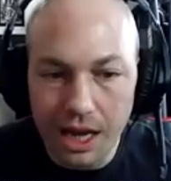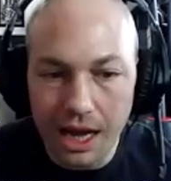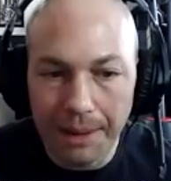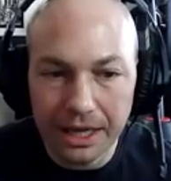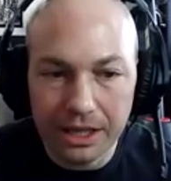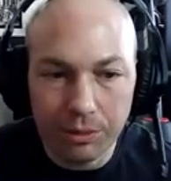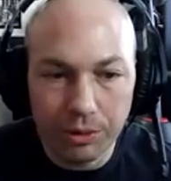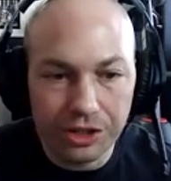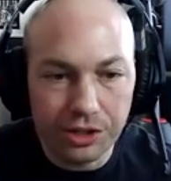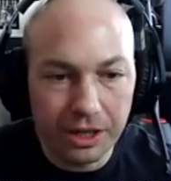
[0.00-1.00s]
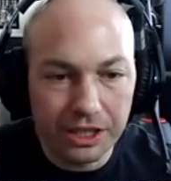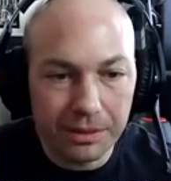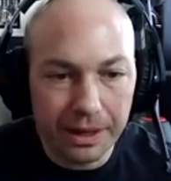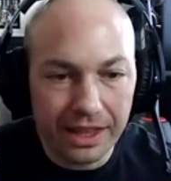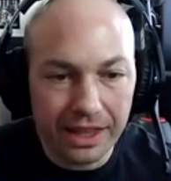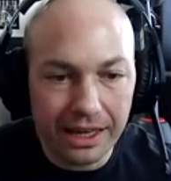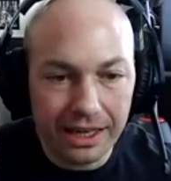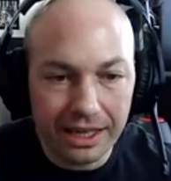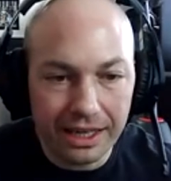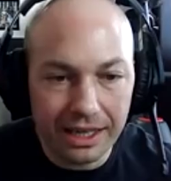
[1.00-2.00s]
I'm not going to worry too much about that.
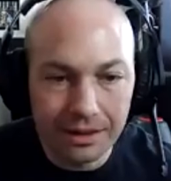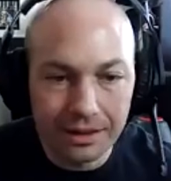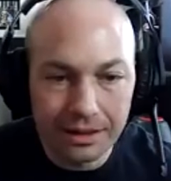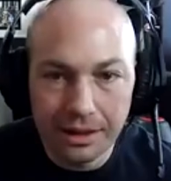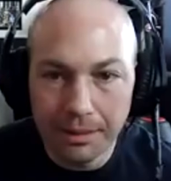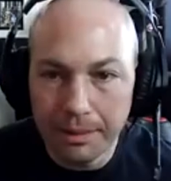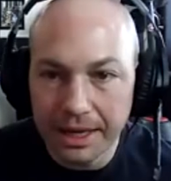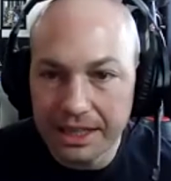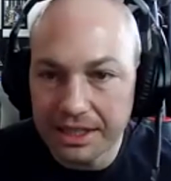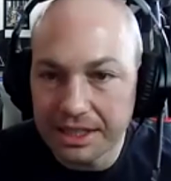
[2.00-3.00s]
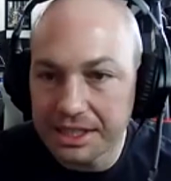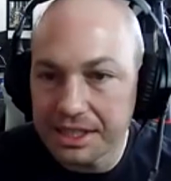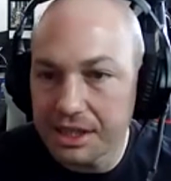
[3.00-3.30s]
Again, making things easy.